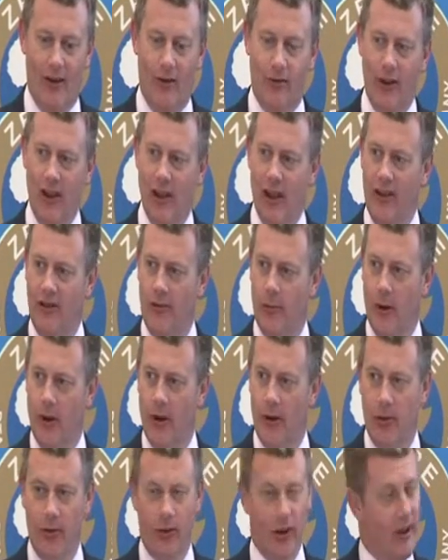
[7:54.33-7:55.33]
Relief
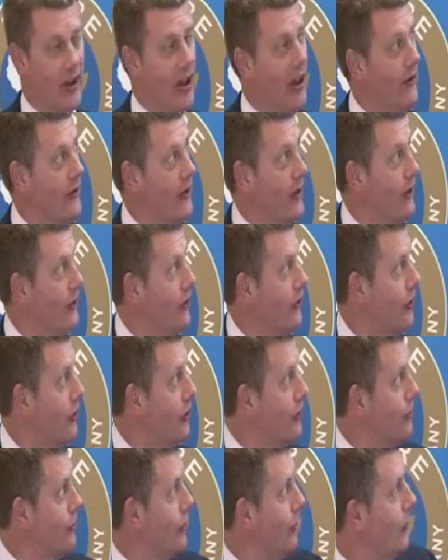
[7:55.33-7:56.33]
wells are covered under the
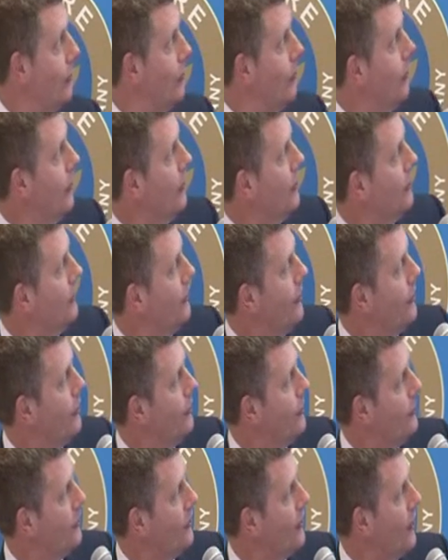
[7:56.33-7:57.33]
controller well
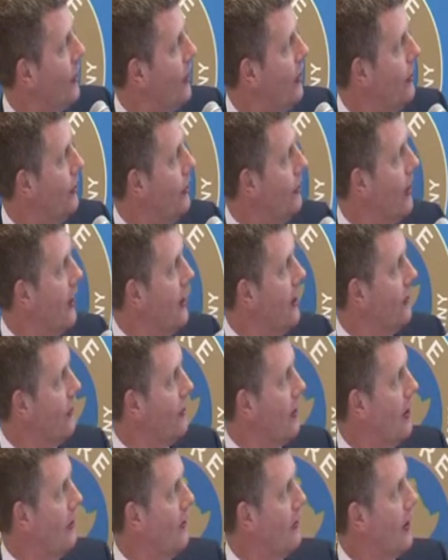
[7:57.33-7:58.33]
form, so that's
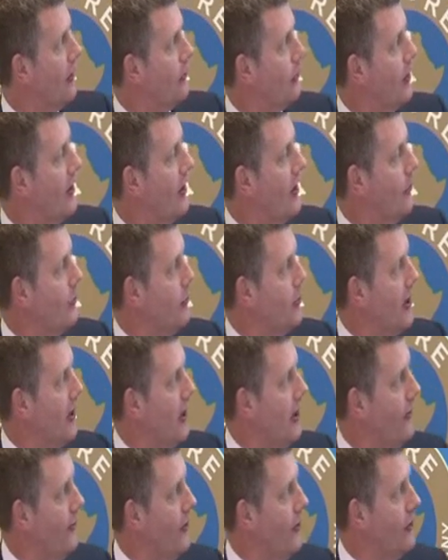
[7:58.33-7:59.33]
where that would be
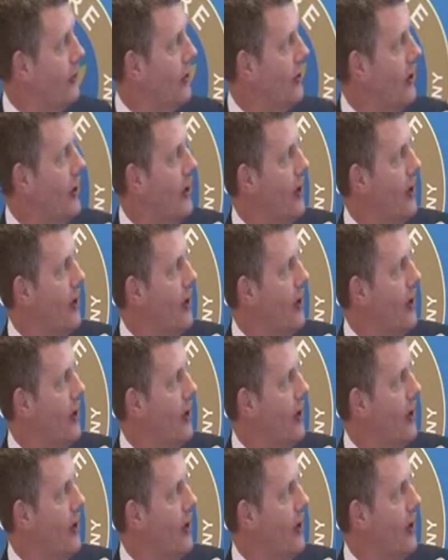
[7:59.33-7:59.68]
covered.